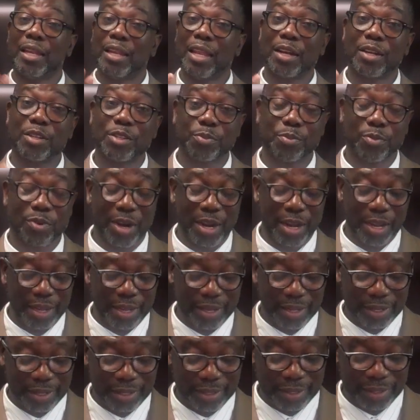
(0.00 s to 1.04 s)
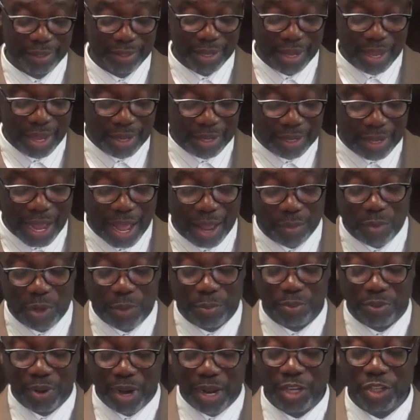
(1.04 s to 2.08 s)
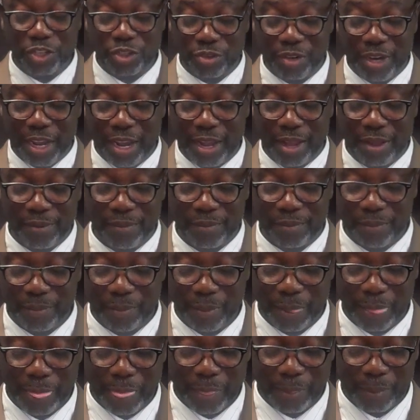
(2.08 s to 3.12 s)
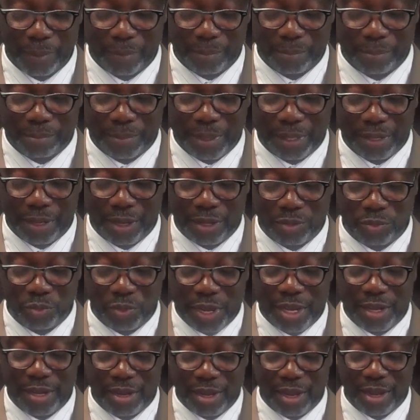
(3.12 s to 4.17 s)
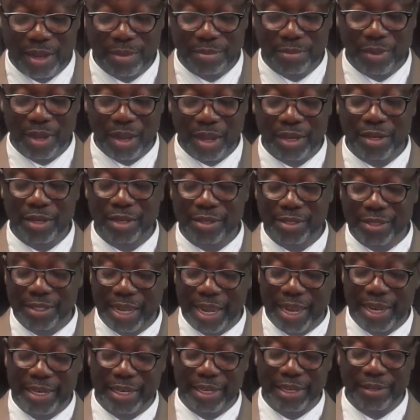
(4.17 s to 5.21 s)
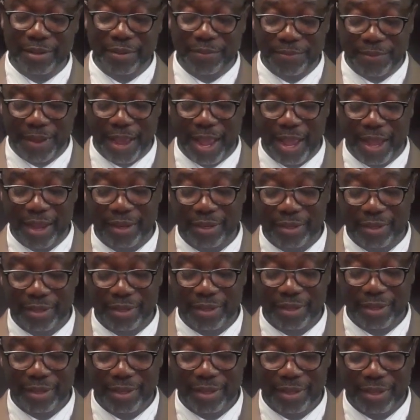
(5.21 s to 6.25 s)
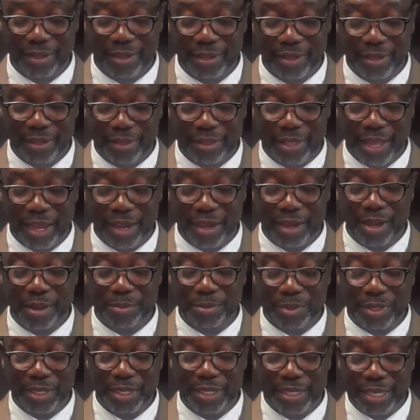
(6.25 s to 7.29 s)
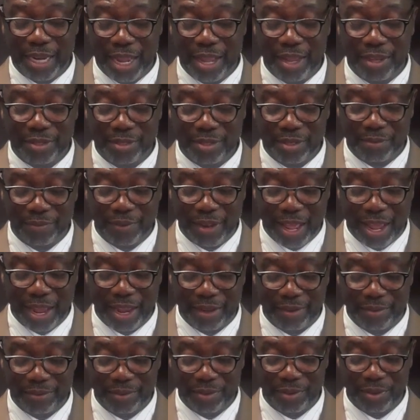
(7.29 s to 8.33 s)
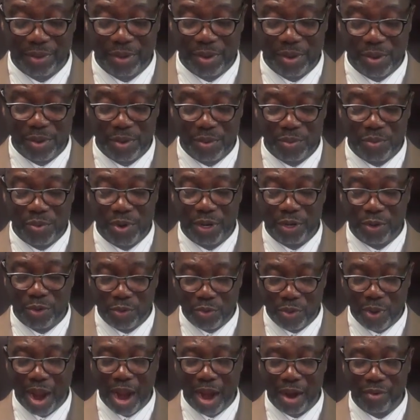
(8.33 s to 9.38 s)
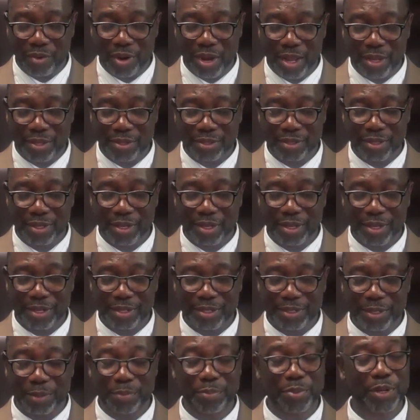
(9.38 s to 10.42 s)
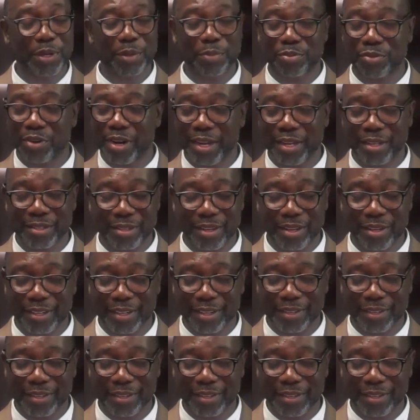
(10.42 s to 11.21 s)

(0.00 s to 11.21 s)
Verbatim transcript: Let us pray. God, we praise you now because we come understanding the fact that ups and downs of life require us to put a praise on it.